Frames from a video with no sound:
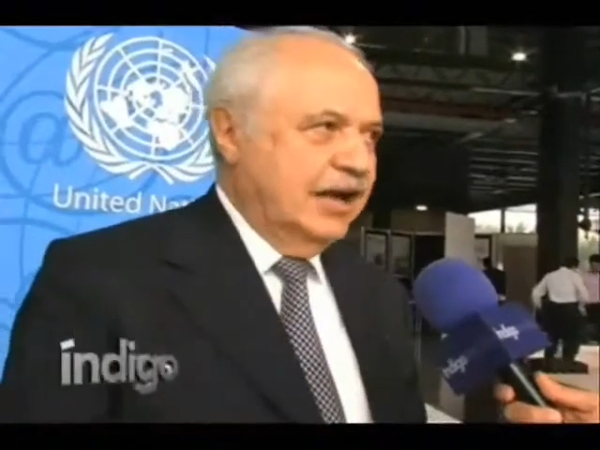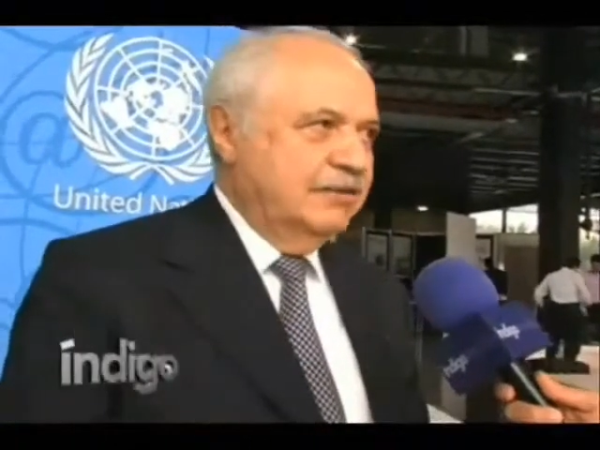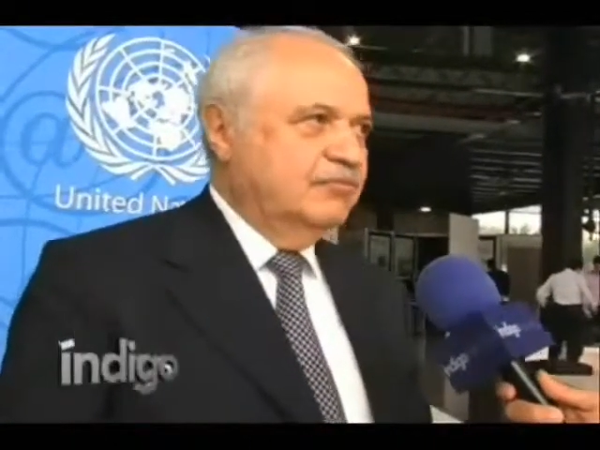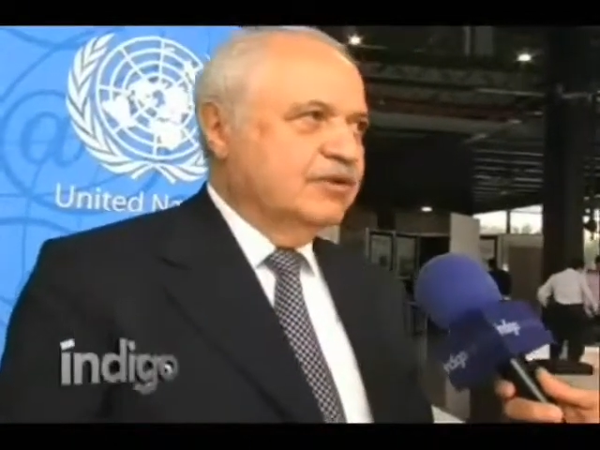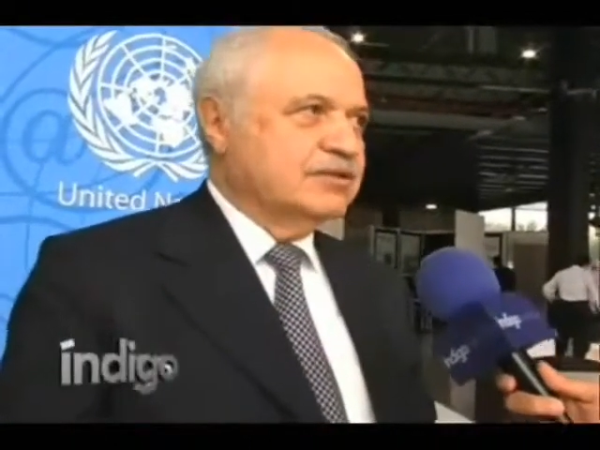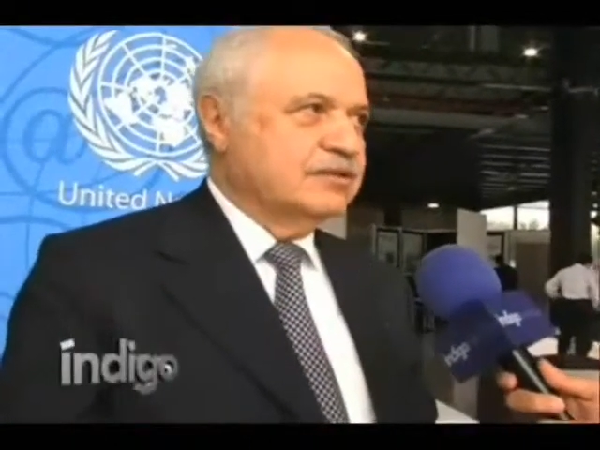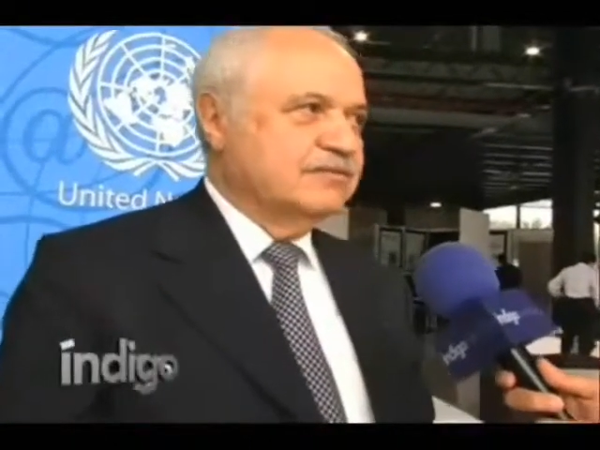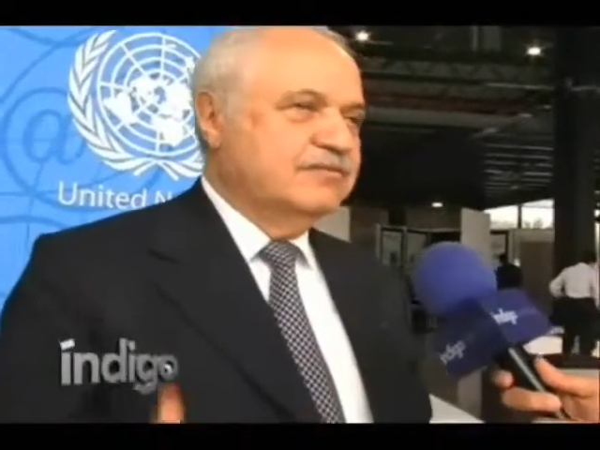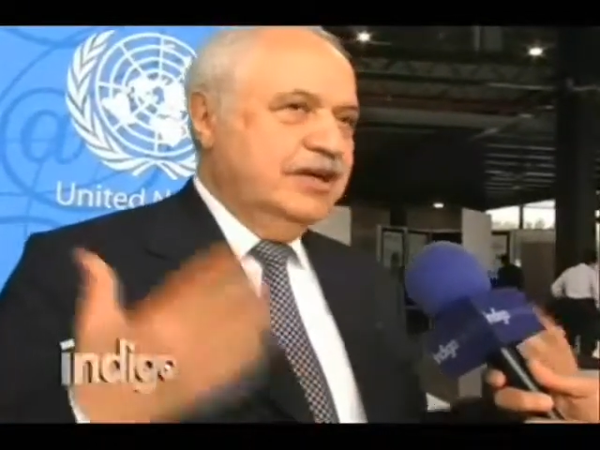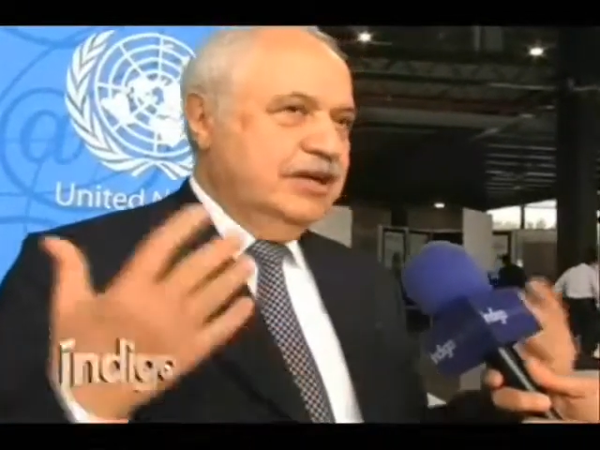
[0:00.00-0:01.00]
I was
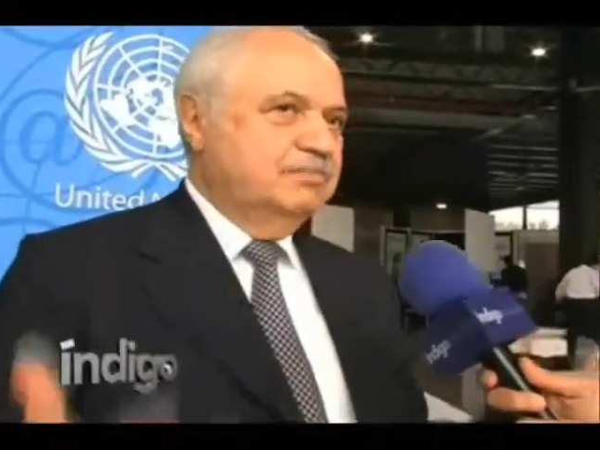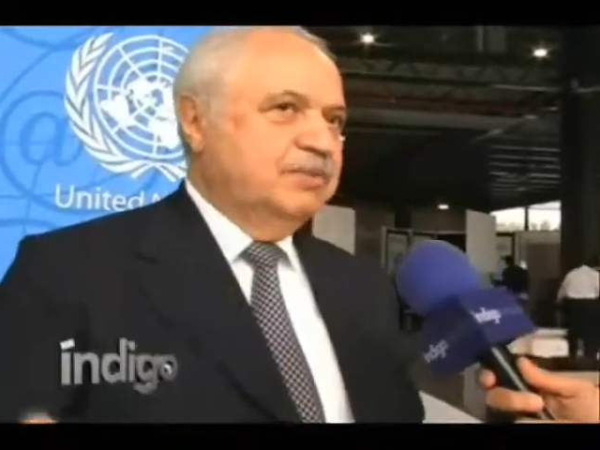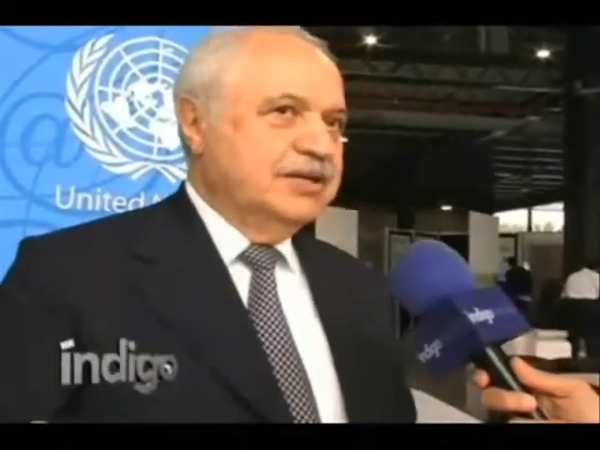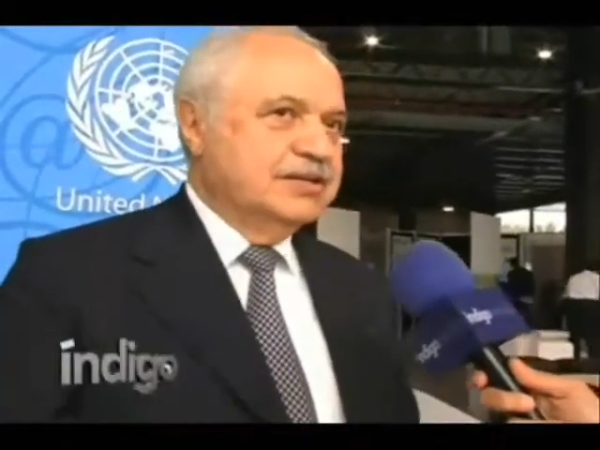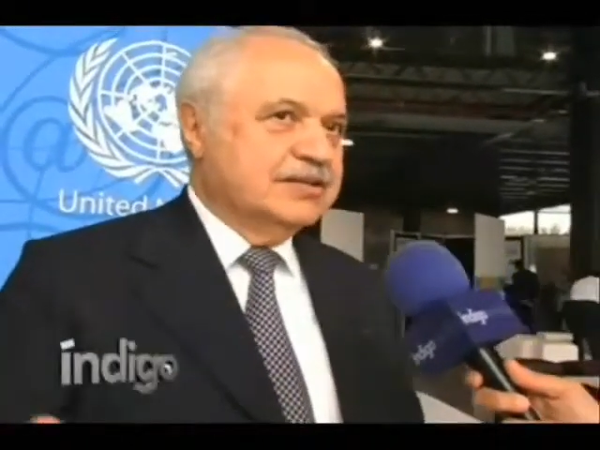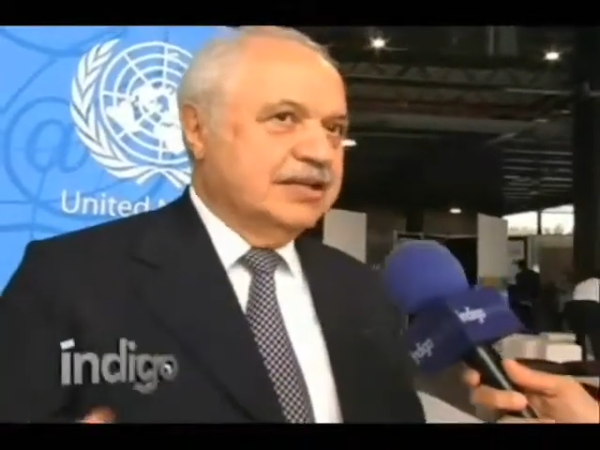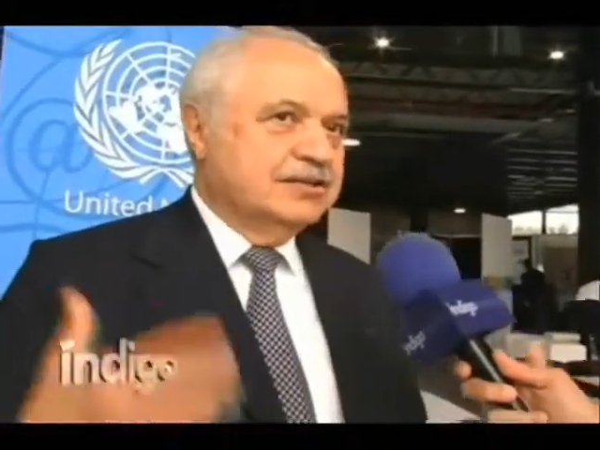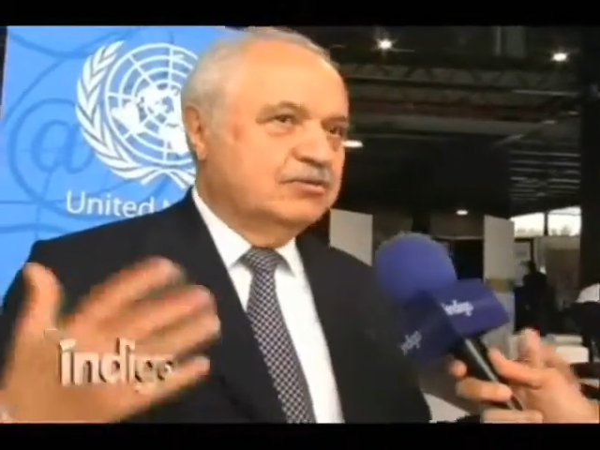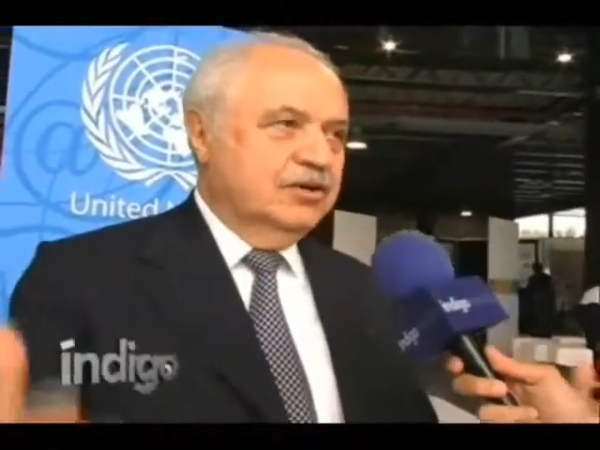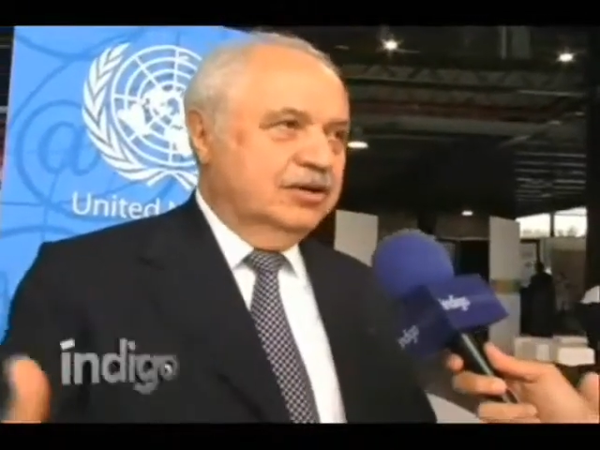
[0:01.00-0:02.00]
very pleased
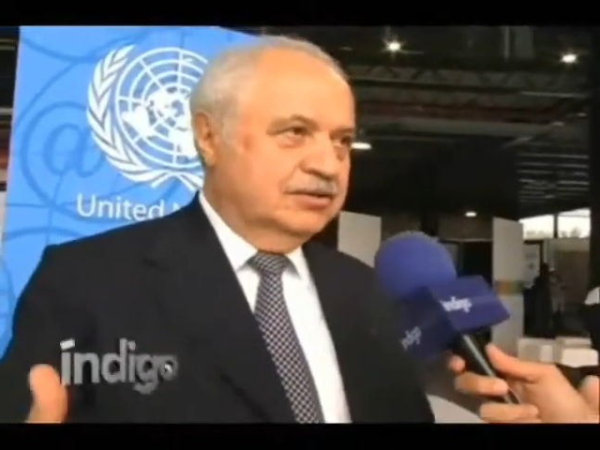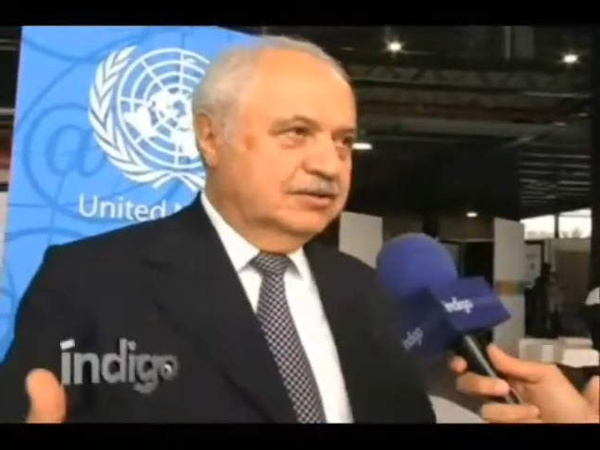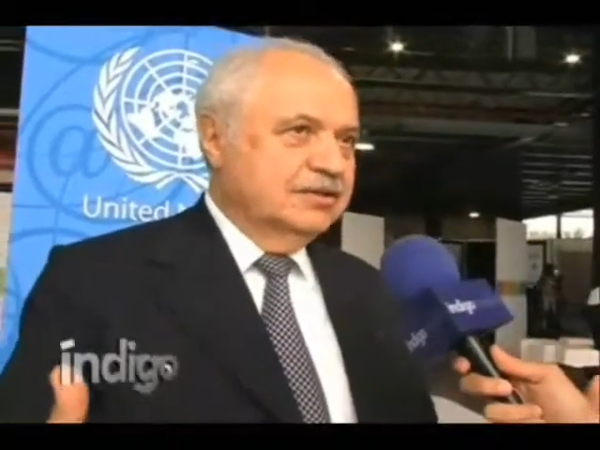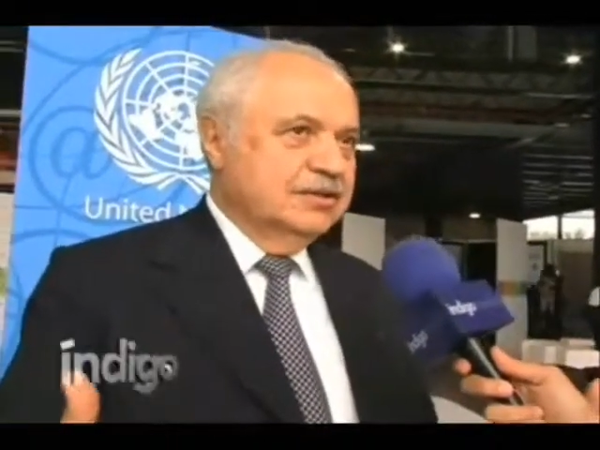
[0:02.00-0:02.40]
that the world